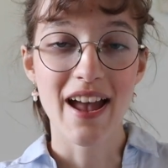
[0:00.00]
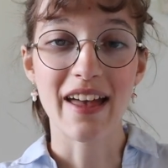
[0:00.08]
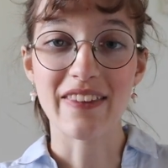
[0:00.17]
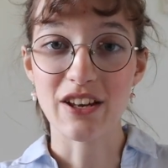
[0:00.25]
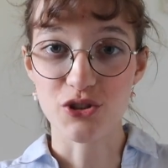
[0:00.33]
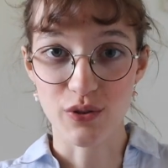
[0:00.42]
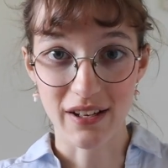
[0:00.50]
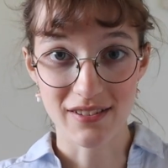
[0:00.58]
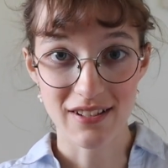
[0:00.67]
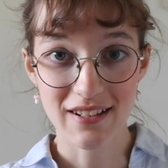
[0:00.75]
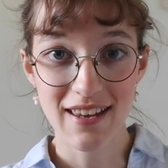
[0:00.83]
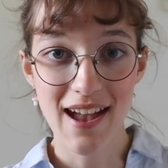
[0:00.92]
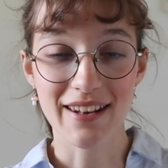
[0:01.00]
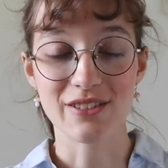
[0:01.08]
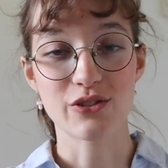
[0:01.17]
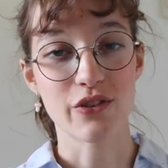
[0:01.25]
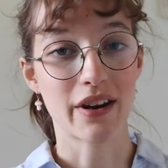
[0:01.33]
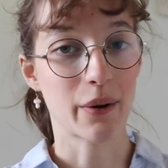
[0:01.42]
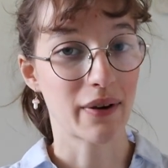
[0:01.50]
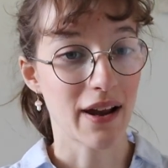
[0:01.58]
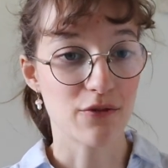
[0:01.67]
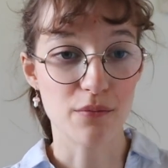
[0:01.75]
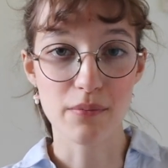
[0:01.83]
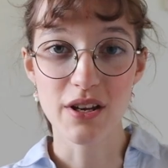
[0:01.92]
and then traced it again so that I would
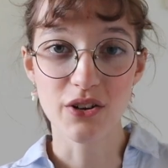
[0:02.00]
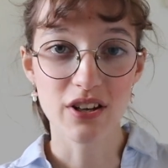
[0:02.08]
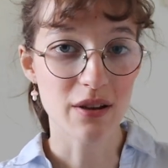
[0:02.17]
have a mirror